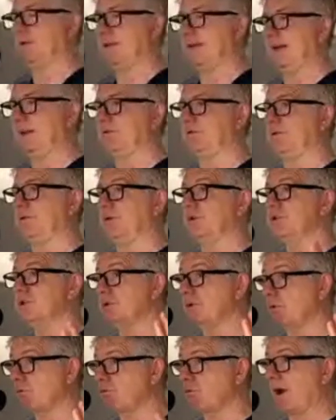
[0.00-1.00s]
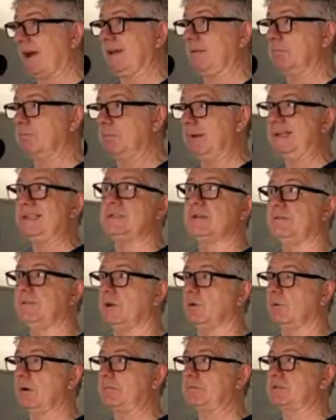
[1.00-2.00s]
the advert to the right bit of
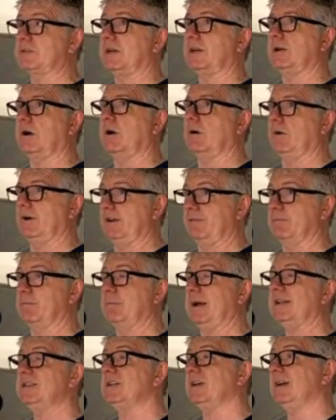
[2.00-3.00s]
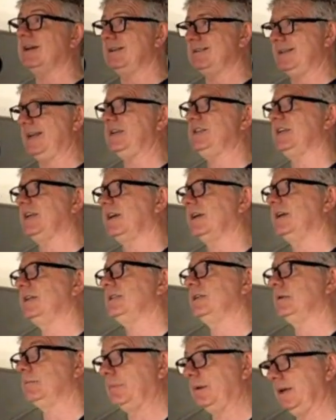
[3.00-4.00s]
your website, or even better, a
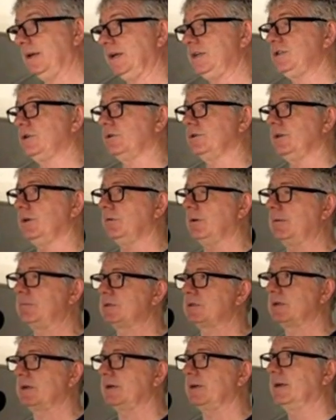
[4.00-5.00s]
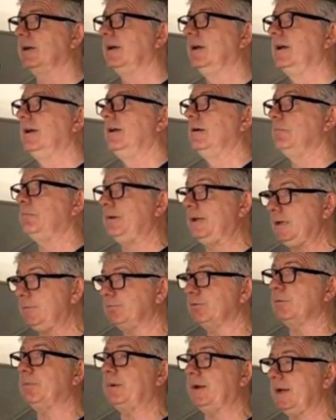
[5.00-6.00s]
dedicated page on your website. Yeah. Be
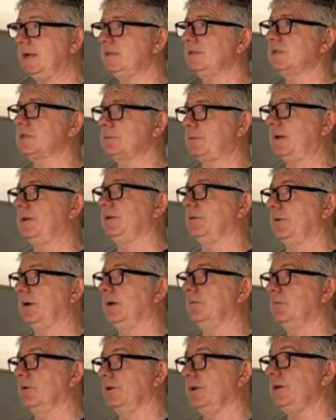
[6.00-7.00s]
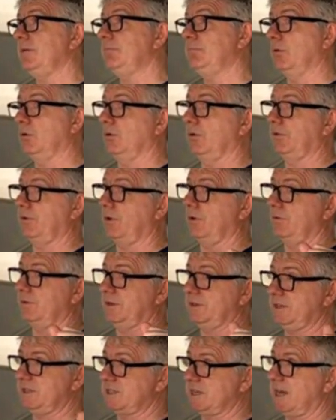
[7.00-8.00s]
prepared to spend a bit of money, both on
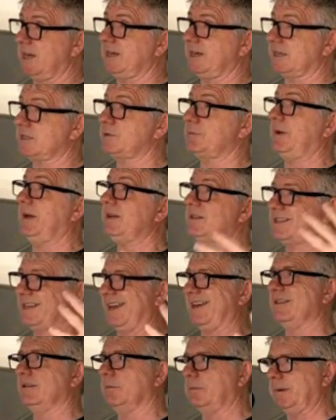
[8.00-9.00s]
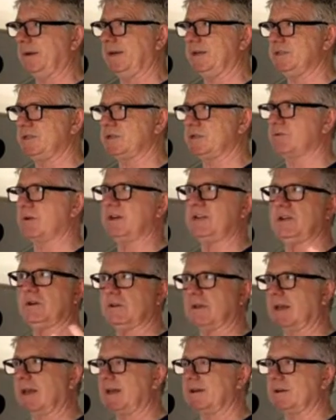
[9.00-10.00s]
the design aspect, getting the pages ready or
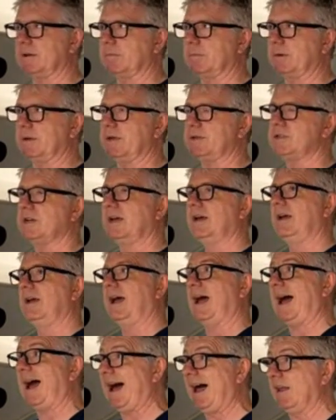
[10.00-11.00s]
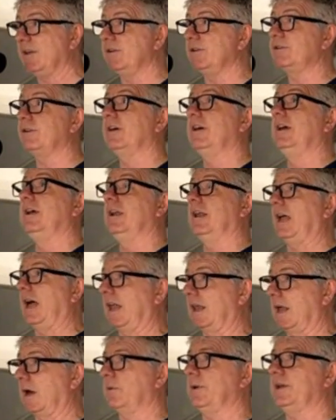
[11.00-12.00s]
the landing page, and
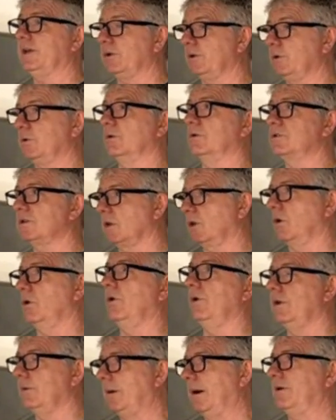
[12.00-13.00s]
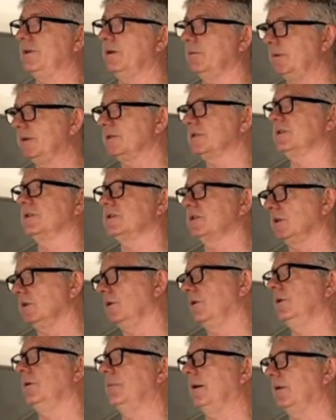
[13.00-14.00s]
allowing Google to learn about your business and
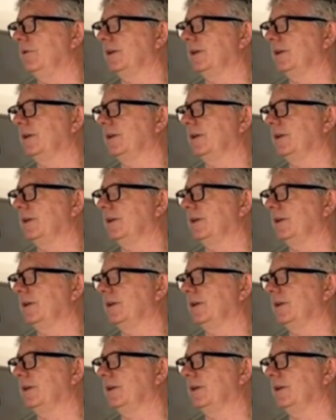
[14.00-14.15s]
learn about